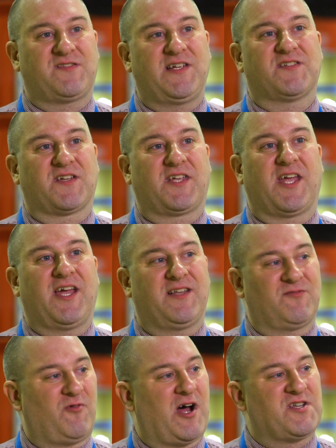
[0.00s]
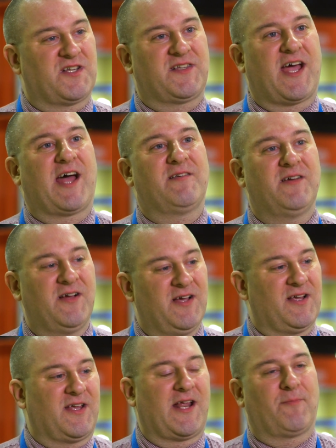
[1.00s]
that seat as a kid, watching dad
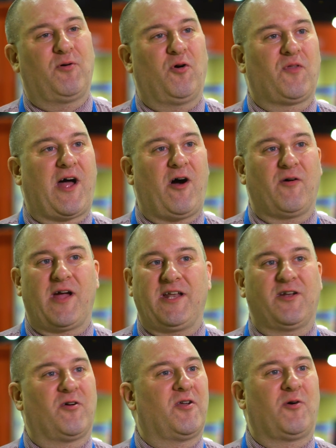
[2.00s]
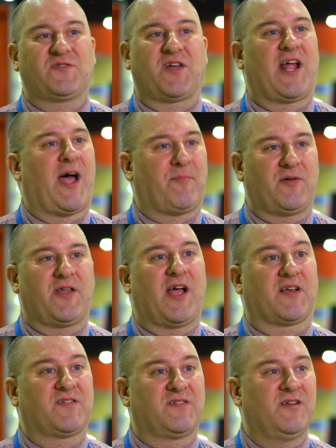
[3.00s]
getting pulled out, and you don't know what's going to happen
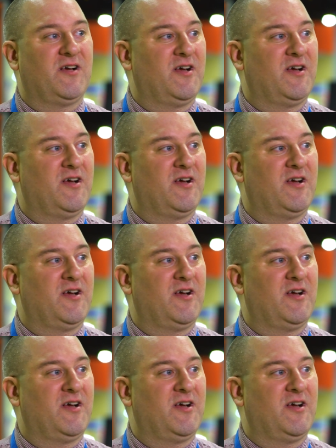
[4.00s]
next.